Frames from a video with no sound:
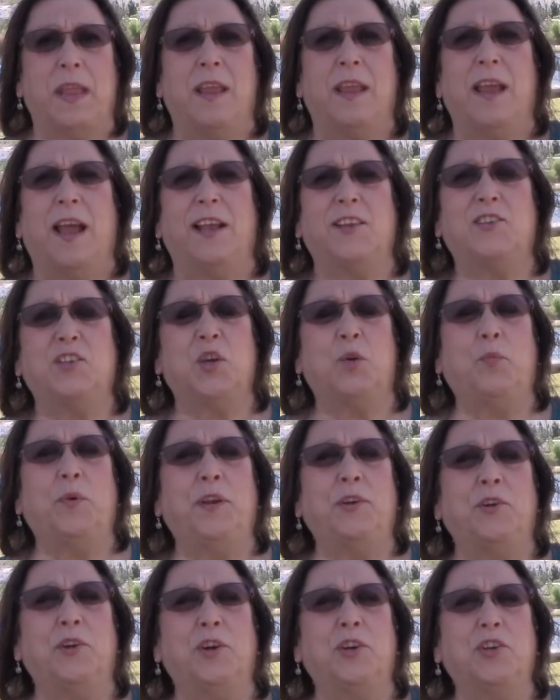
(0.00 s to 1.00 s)
And so
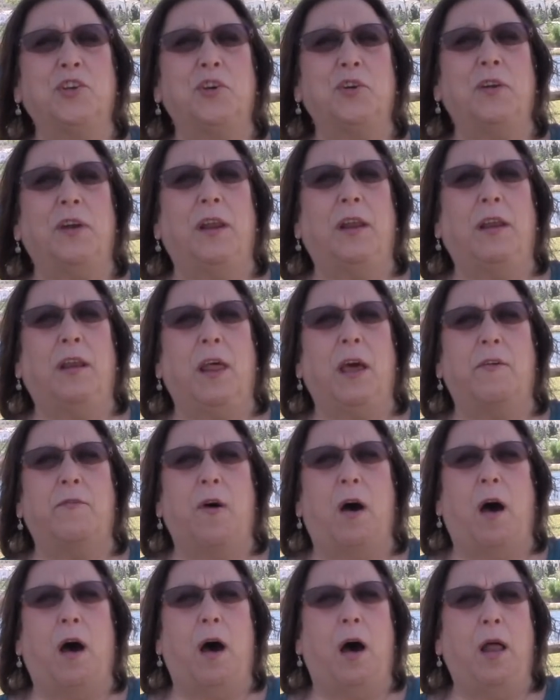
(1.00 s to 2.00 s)
we nurture and
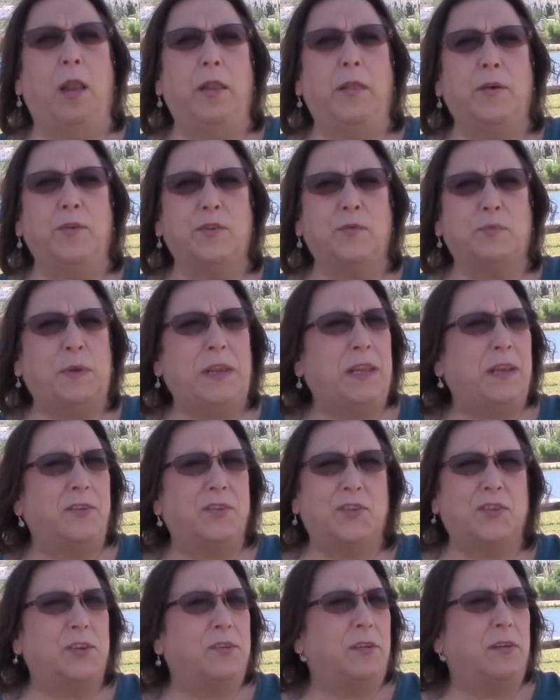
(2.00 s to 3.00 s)
love all those
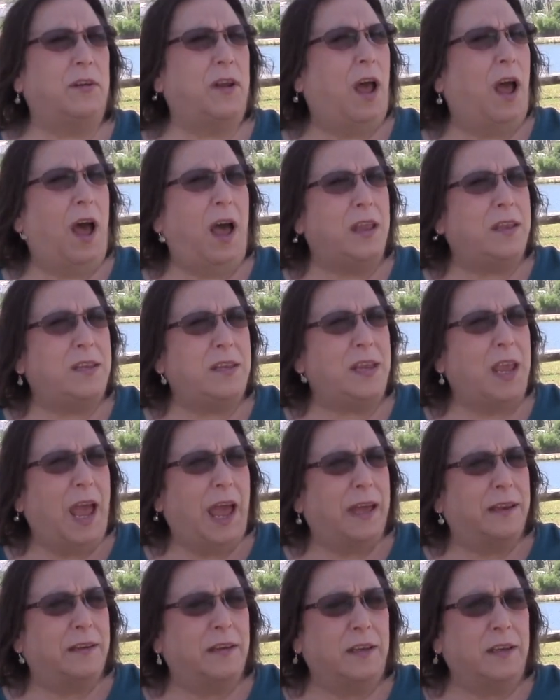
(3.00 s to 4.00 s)
beings that are not
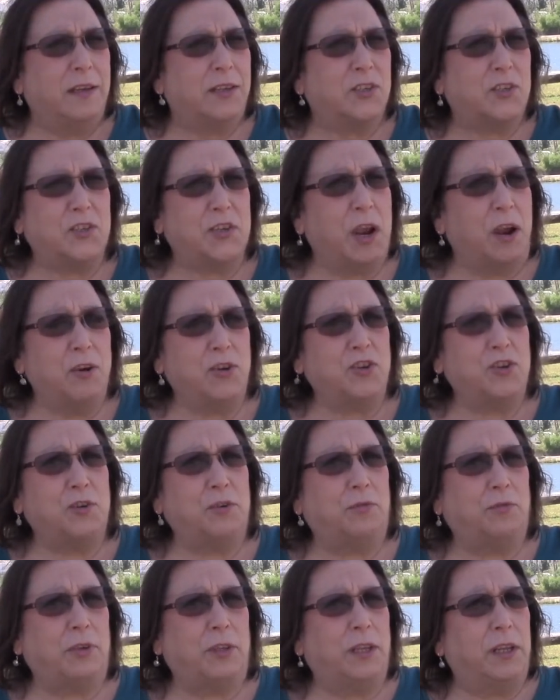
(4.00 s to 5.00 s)
yet star
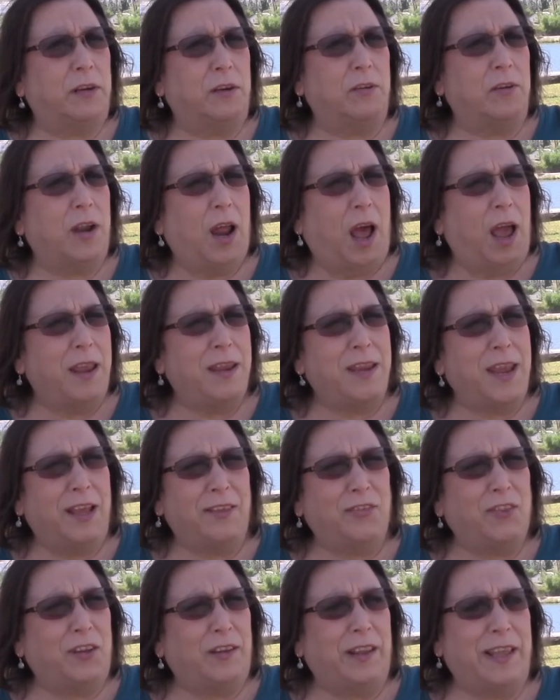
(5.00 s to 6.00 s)
children, that are not
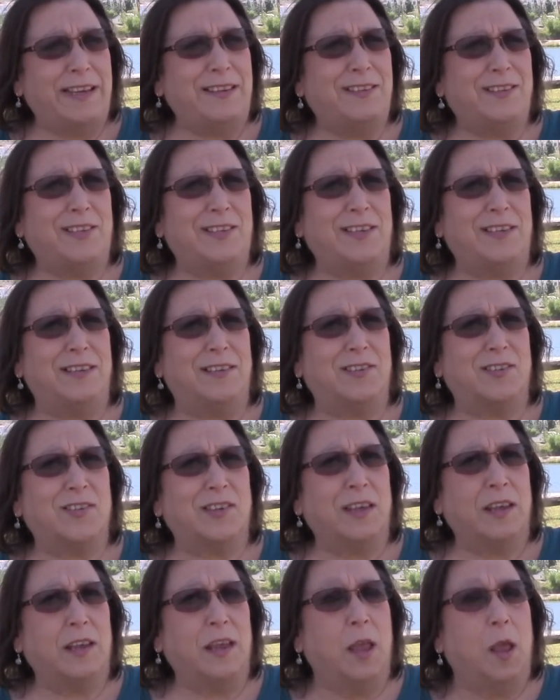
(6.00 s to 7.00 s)
yet the light seeds,
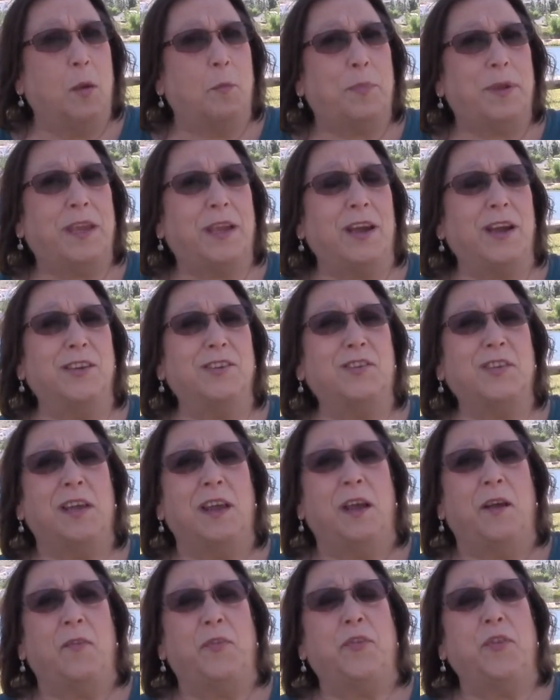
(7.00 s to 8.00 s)
because
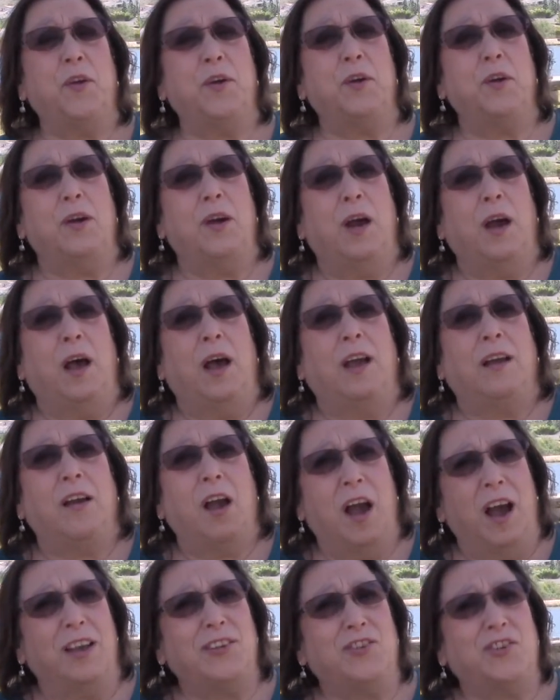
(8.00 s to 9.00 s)
their
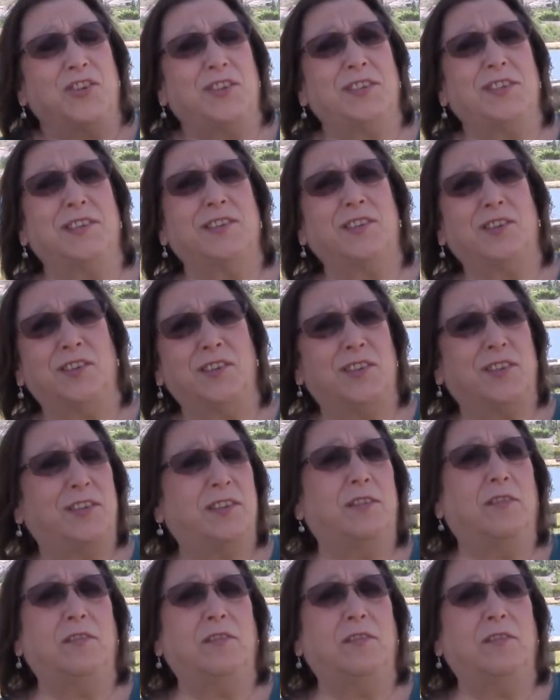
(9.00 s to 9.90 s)
consciousness is still